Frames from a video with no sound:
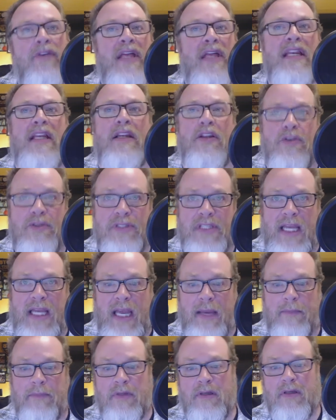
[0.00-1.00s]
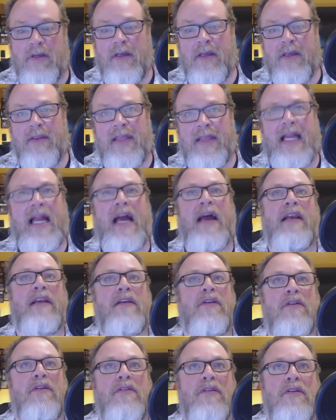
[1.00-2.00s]
they did lose the game. They
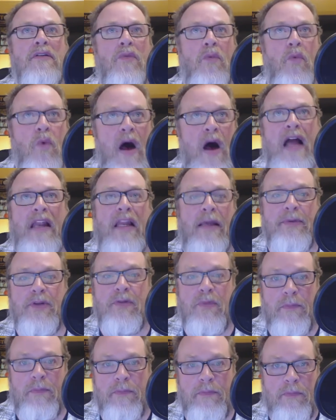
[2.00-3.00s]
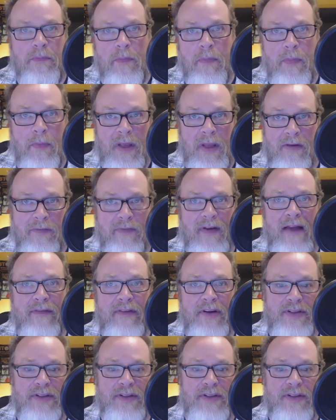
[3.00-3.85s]
got walloped in a